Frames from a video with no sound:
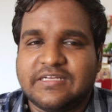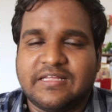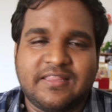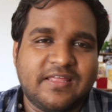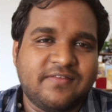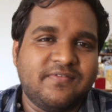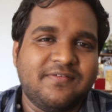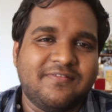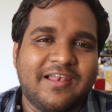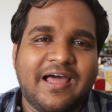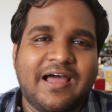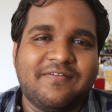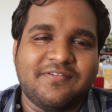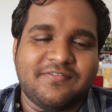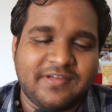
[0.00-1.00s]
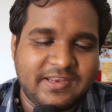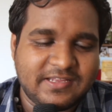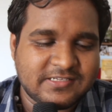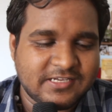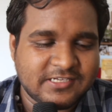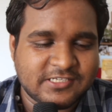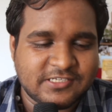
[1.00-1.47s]
and then we will have a very
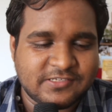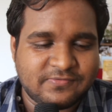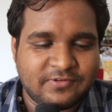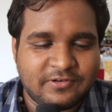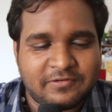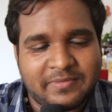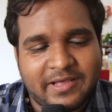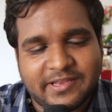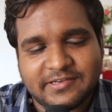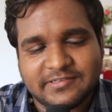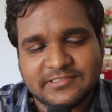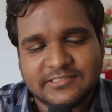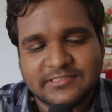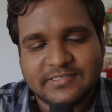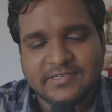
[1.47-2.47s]
successful marriage.